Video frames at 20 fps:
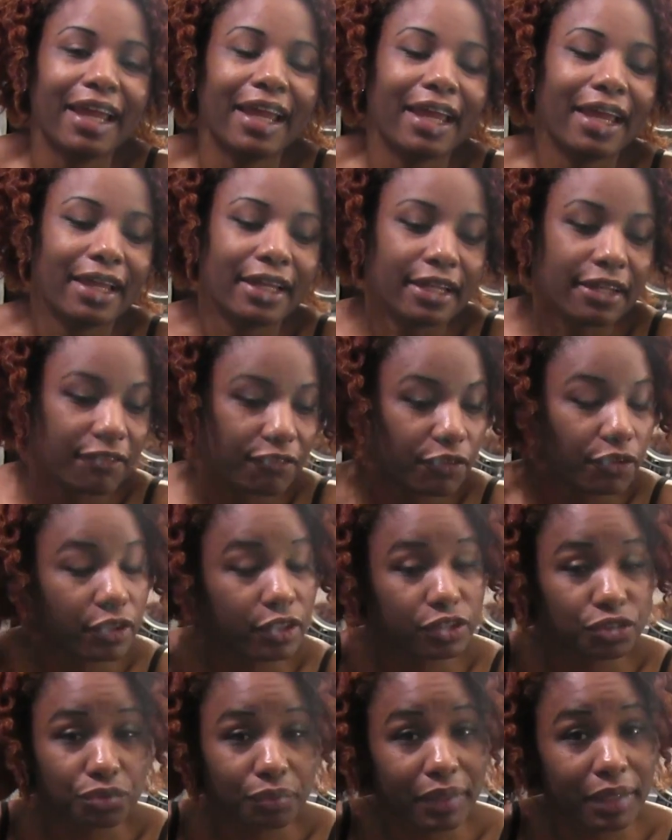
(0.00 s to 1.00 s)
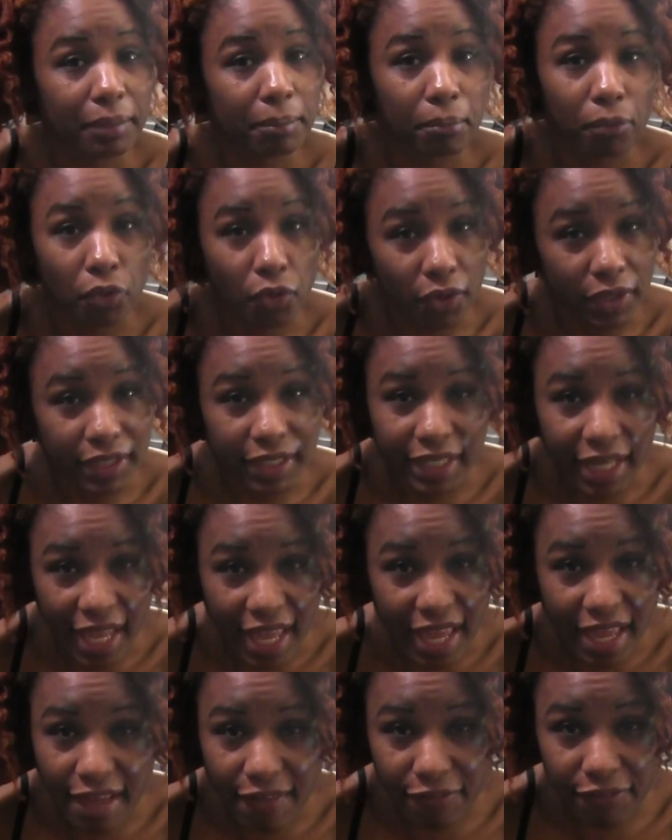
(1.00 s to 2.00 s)
And if you could drink more than
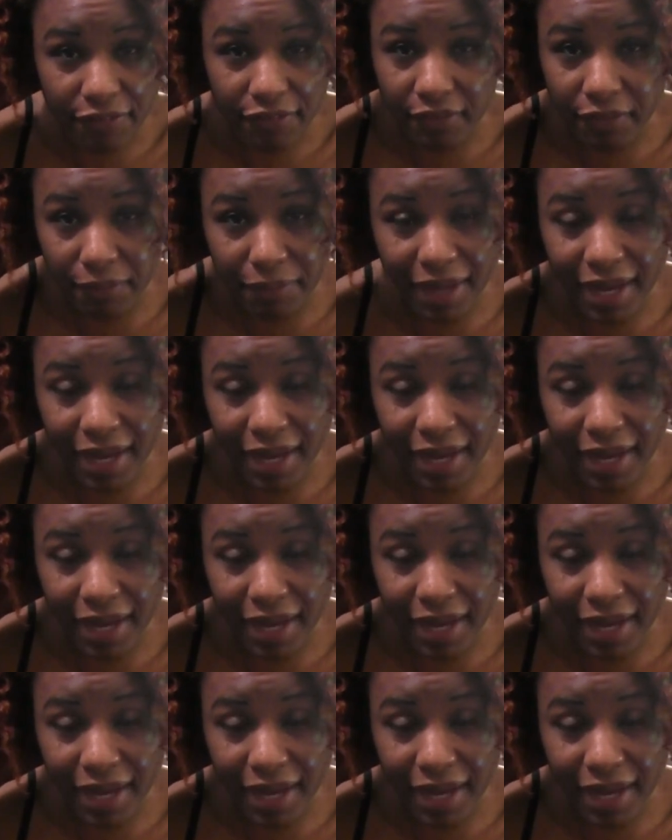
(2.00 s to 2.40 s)
half of your